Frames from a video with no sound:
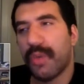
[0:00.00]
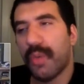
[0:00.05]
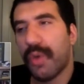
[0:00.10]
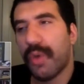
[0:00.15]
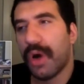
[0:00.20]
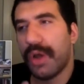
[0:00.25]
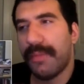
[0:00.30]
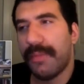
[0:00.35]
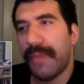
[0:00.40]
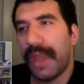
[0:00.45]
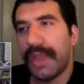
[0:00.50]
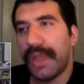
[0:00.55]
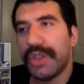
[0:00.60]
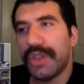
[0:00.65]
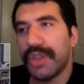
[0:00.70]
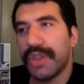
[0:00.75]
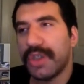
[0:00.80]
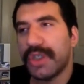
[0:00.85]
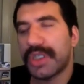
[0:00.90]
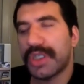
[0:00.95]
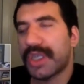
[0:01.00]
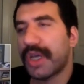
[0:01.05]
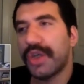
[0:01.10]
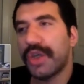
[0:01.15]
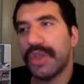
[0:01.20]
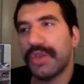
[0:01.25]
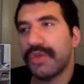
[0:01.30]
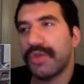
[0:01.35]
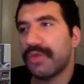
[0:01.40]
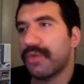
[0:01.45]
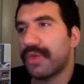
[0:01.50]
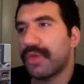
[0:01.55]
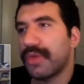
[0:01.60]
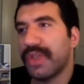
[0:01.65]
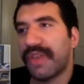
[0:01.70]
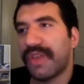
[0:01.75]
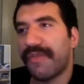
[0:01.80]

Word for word: one major because I couldn't really.